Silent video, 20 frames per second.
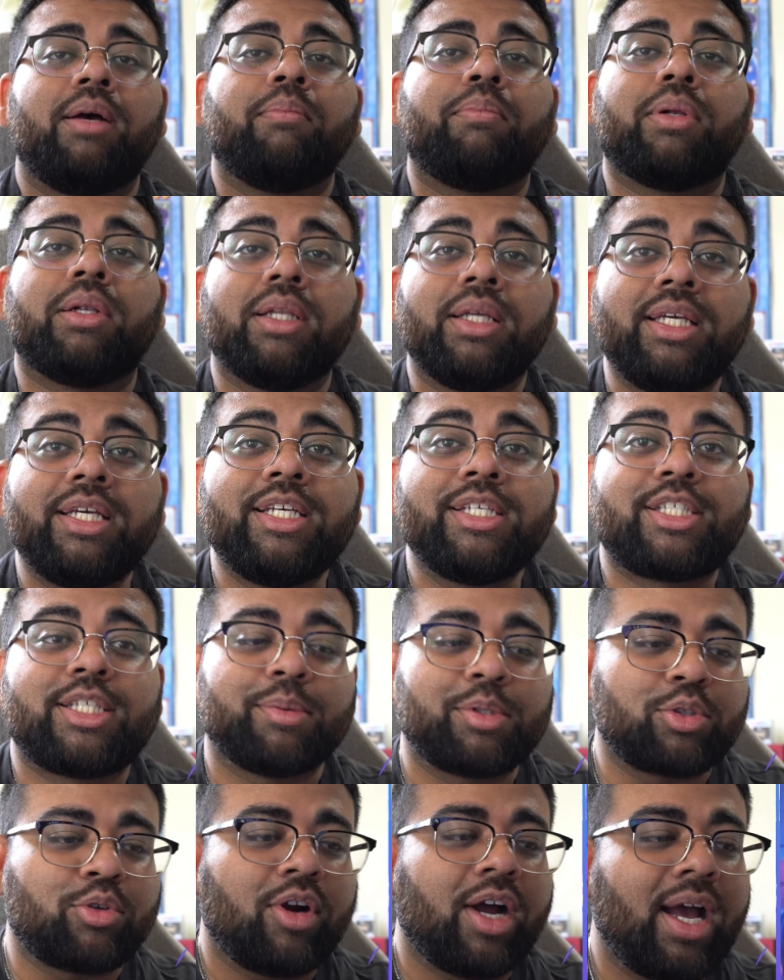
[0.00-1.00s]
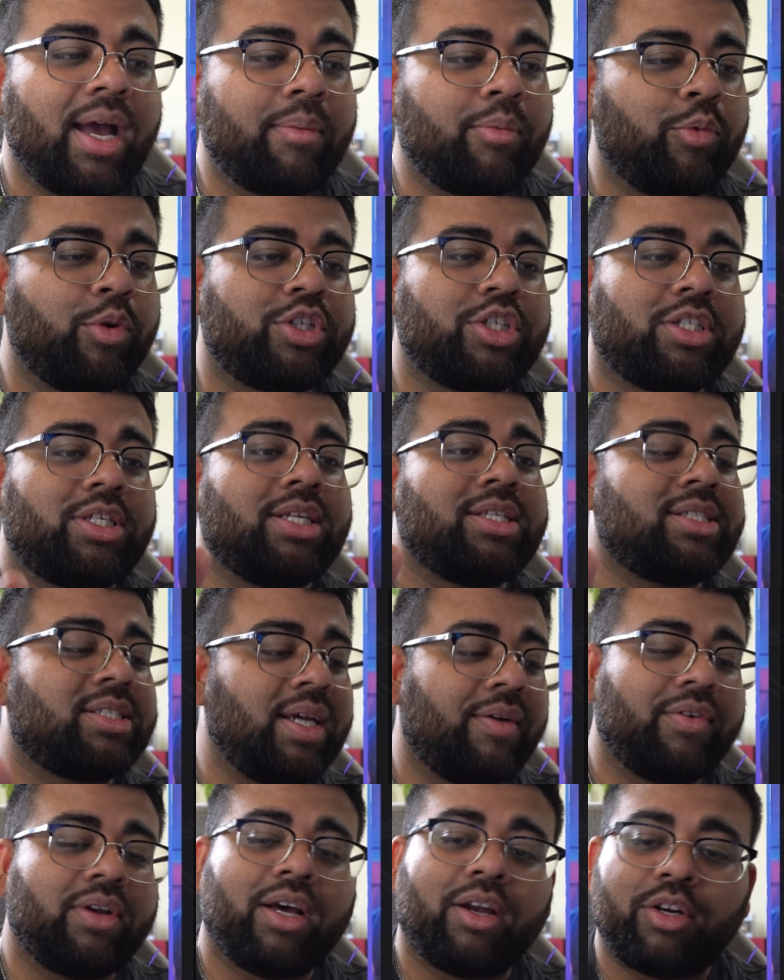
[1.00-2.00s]
Please subscribe. We just hit
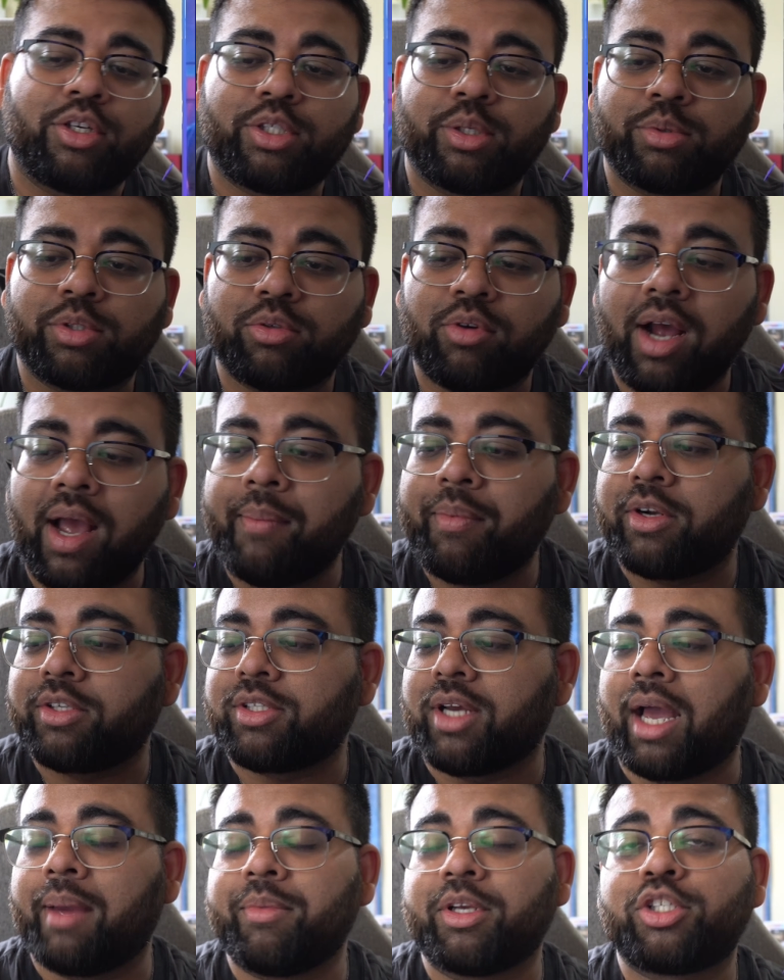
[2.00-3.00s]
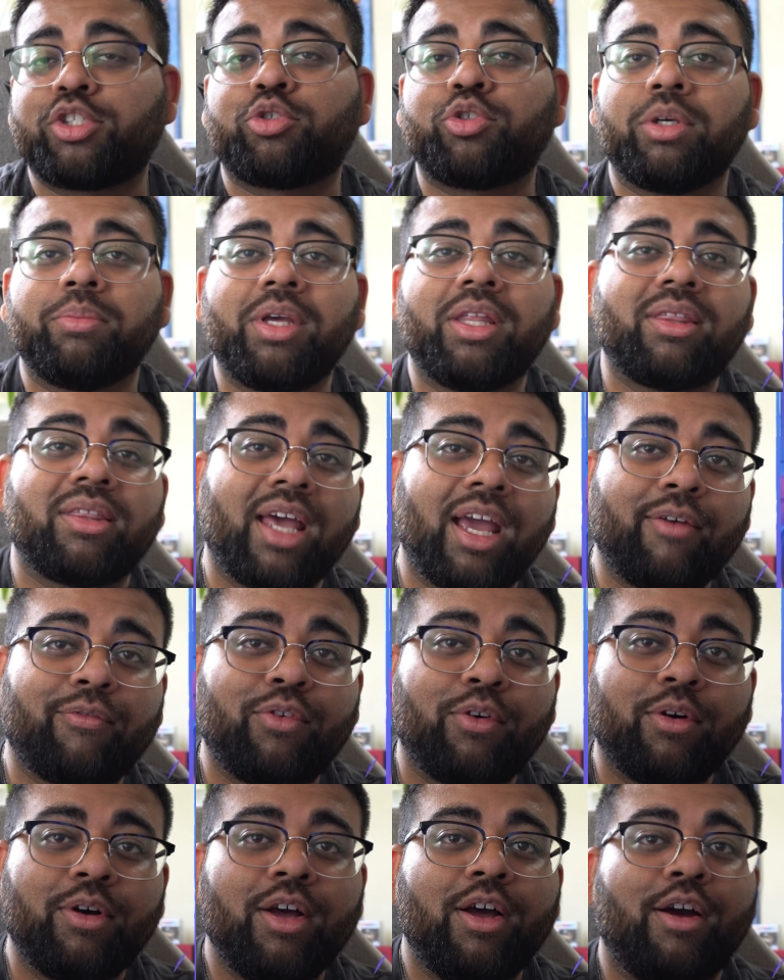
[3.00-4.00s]
700 subscribers. I'm extremely
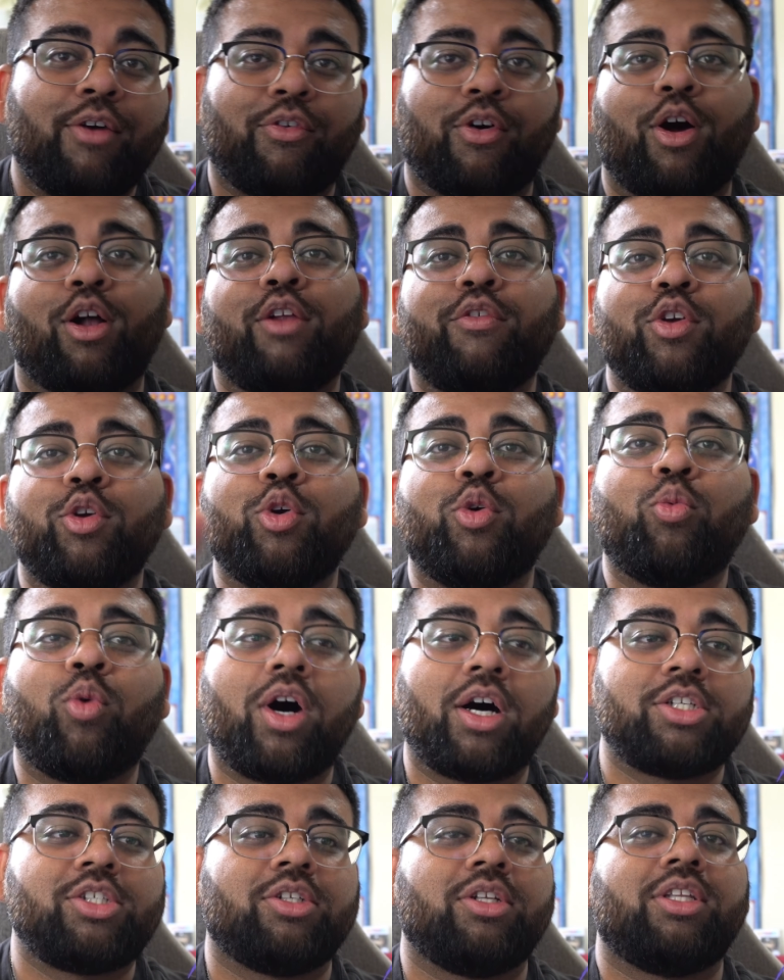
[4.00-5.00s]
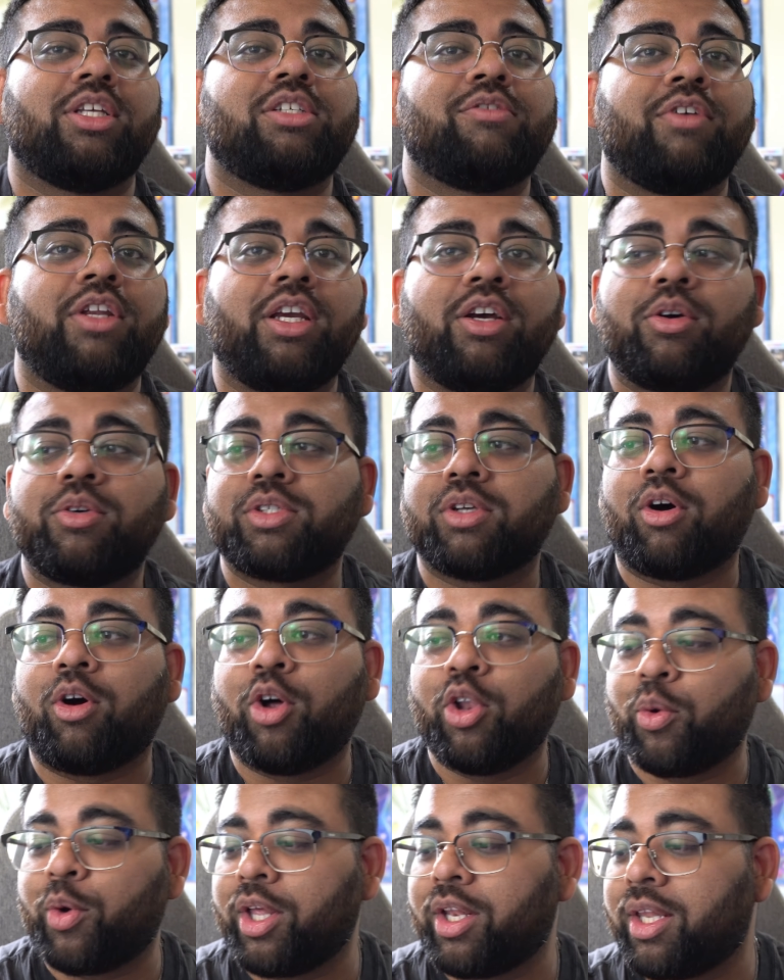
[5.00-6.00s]
thankful for all of you who watch these videos
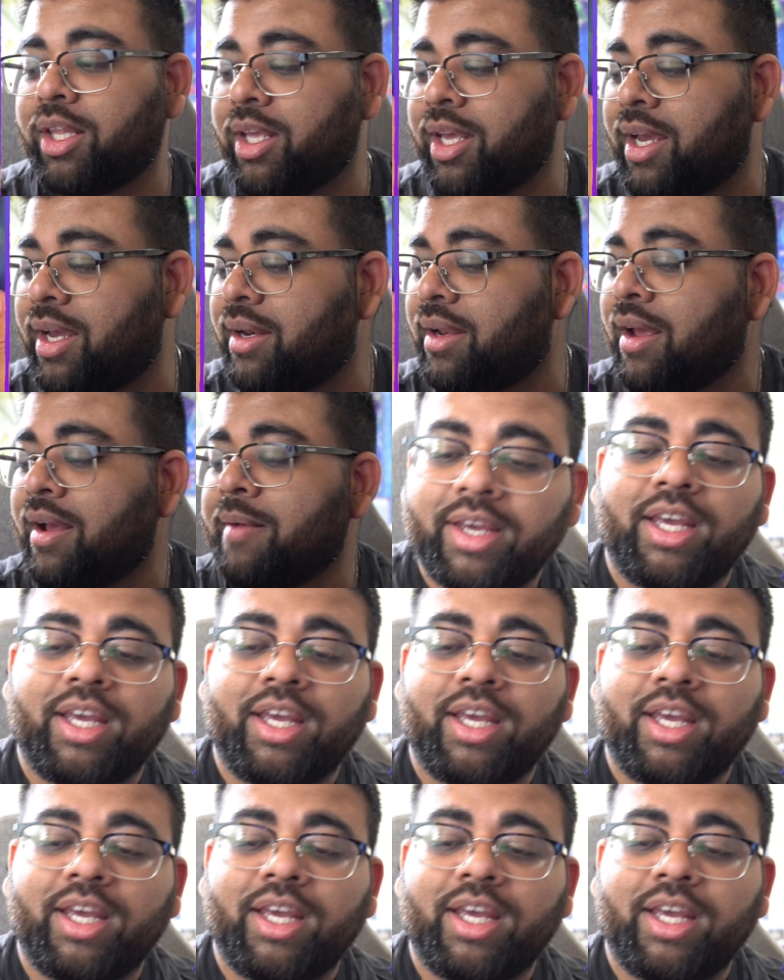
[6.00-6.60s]
all the way to the end.